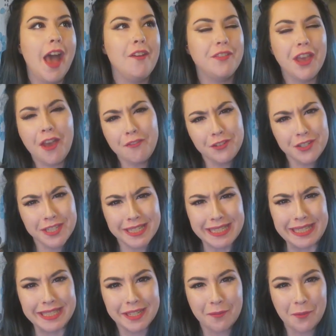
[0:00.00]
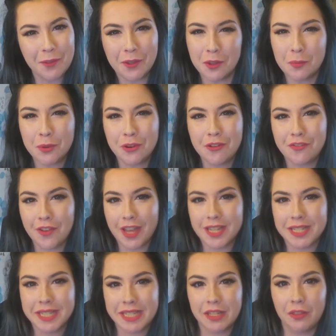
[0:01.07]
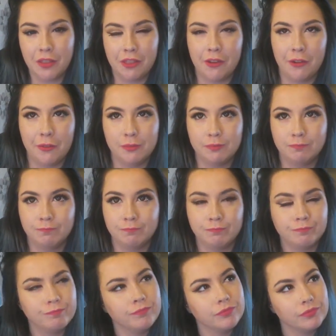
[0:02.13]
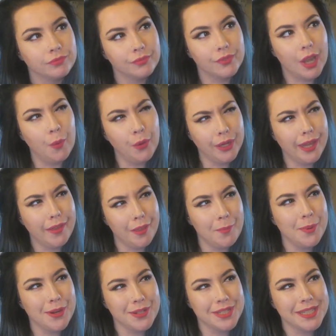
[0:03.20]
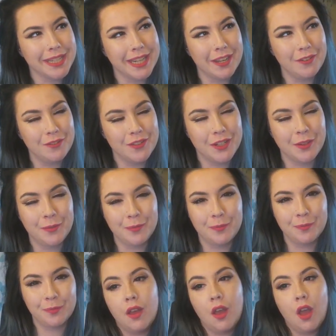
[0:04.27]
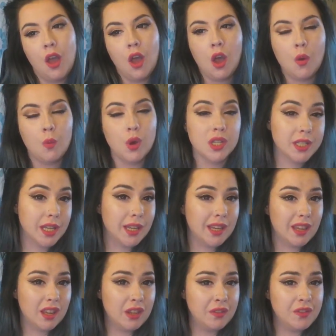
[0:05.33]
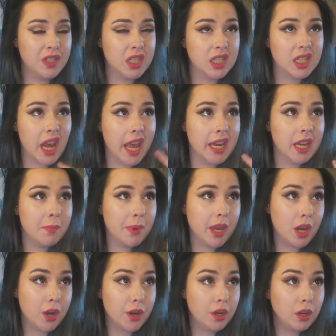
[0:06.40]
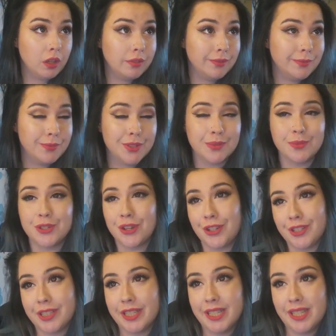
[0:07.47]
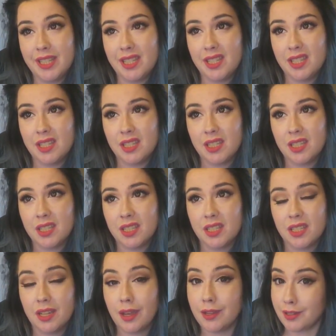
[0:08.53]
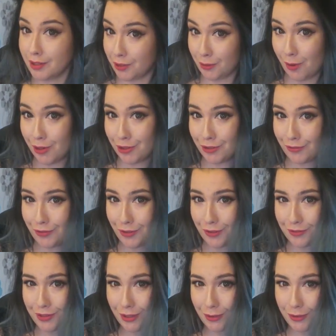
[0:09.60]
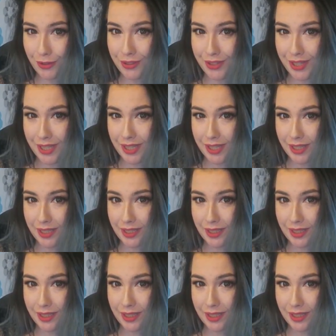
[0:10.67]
Have you ever seen someone that you pure fancied and thought, I want to get that person a gift? Was that gift a teddy bear, some chocolates, a dishwasher full of dildos?